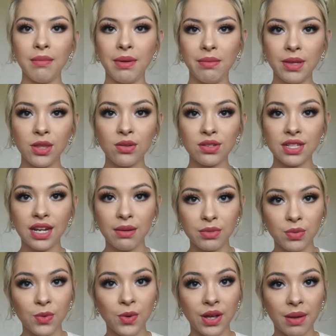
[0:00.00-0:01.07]
maybe those
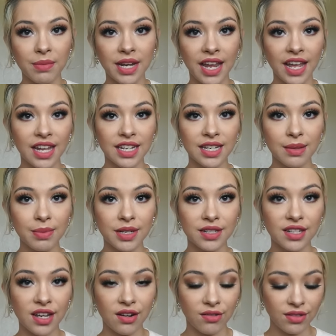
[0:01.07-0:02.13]
names won't come in handy
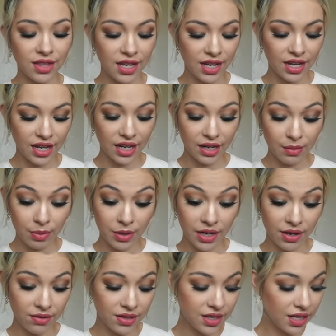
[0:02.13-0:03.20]
because I don't think I can
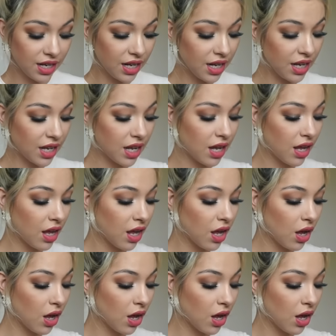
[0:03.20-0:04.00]
pronounce any.